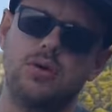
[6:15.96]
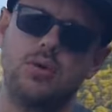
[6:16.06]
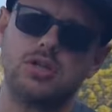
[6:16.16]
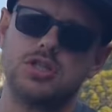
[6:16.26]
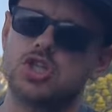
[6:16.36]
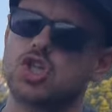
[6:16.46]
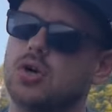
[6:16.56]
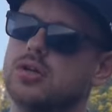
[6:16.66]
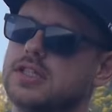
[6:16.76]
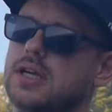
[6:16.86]
the rod is
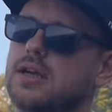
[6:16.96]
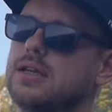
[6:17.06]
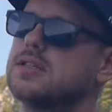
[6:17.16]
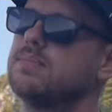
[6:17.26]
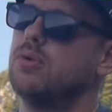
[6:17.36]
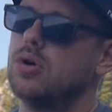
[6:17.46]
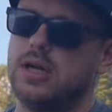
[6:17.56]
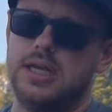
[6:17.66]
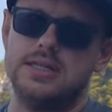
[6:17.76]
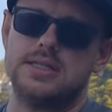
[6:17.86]
shorter, it's
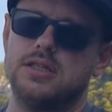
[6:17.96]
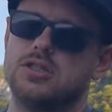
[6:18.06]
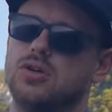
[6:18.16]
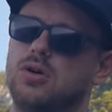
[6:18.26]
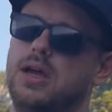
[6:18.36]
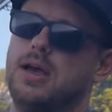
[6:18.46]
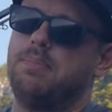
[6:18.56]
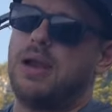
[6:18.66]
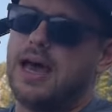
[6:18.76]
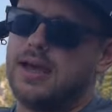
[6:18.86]
more easy to
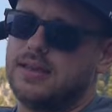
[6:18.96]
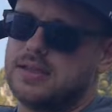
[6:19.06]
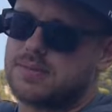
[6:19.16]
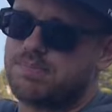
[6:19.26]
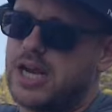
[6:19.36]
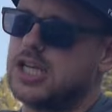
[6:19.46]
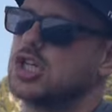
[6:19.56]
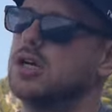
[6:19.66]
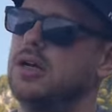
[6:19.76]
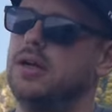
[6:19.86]
apply this
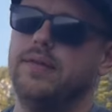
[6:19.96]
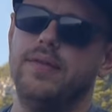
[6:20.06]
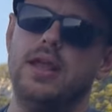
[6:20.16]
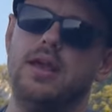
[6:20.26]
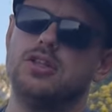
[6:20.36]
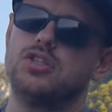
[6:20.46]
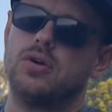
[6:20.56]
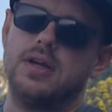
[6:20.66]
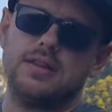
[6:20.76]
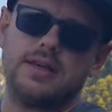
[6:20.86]
pressure
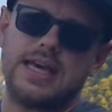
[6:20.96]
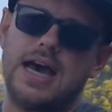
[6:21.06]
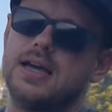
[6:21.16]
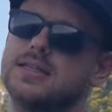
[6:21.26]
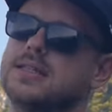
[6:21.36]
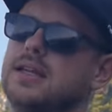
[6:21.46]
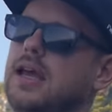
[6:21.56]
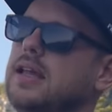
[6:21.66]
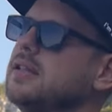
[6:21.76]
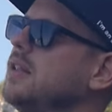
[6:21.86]
during the cast,
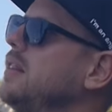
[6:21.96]
and